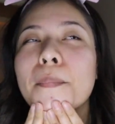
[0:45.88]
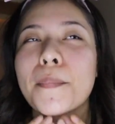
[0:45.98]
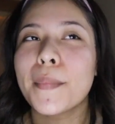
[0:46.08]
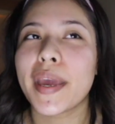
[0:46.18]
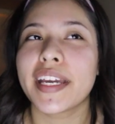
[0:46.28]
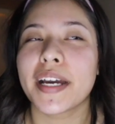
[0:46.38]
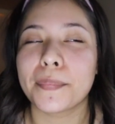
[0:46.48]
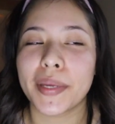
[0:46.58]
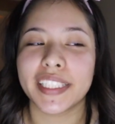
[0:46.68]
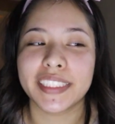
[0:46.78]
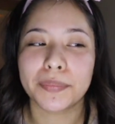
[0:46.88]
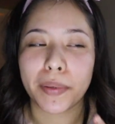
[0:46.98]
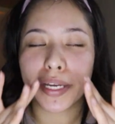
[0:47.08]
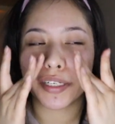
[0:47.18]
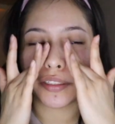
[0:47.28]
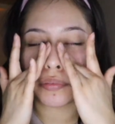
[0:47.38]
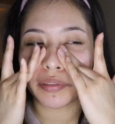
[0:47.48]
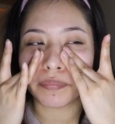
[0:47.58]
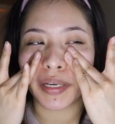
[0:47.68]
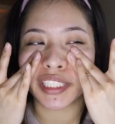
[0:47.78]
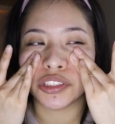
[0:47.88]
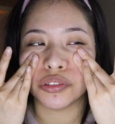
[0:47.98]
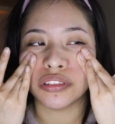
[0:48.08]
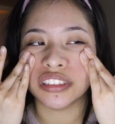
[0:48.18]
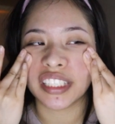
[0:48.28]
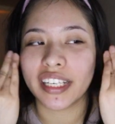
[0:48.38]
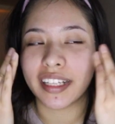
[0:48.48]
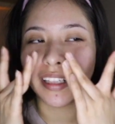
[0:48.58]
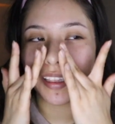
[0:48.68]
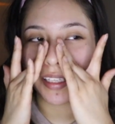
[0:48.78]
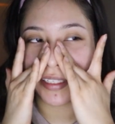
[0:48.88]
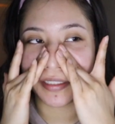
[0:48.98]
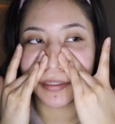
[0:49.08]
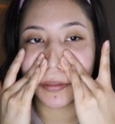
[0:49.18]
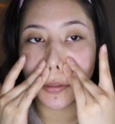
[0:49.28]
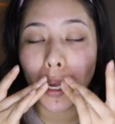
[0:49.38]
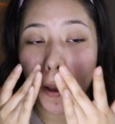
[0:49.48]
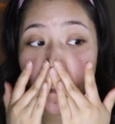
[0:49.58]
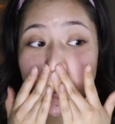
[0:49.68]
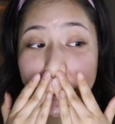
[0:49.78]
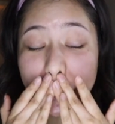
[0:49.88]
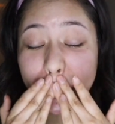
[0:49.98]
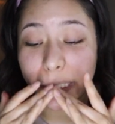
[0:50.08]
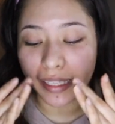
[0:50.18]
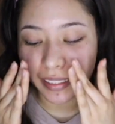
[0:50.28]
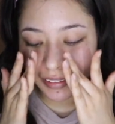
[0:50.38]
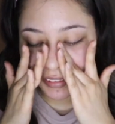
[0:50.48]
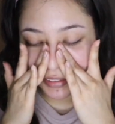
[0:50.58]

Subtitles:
makeup inspired with my jewels and glitter. But let's